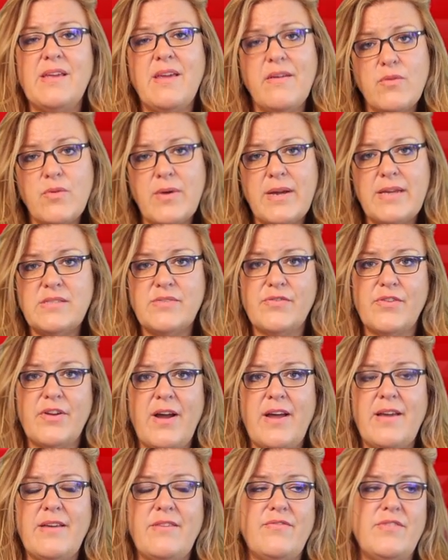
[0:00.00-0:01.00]
giveaways for
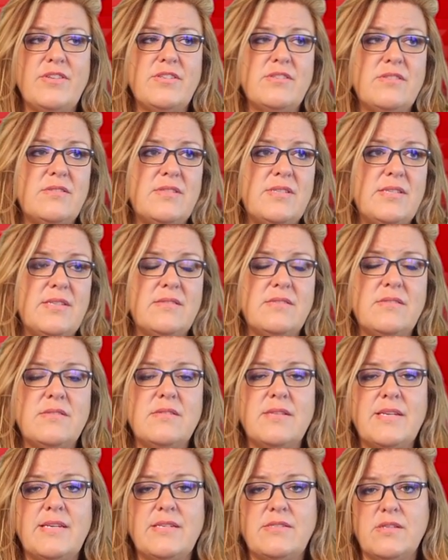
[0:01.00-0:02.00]
high efficiency
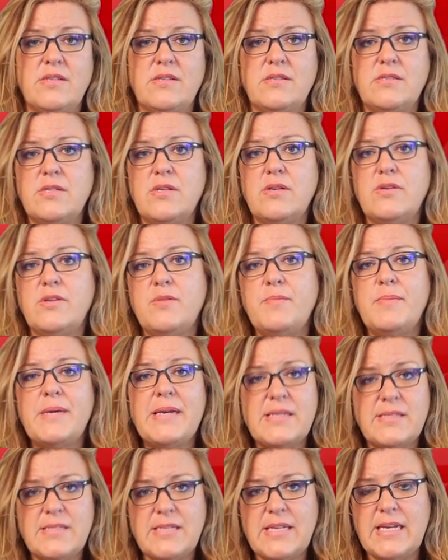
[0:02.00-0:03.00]
installation. So your
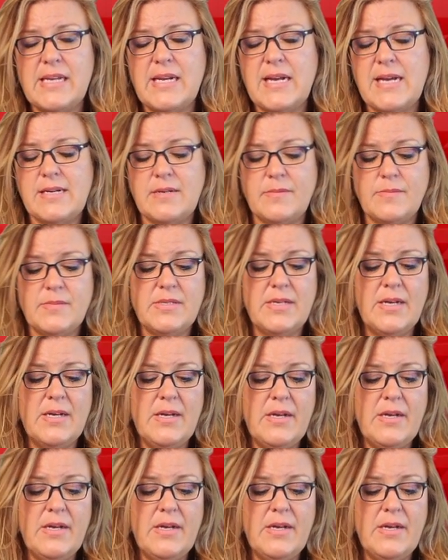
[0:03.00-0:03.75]
biggest ticket items,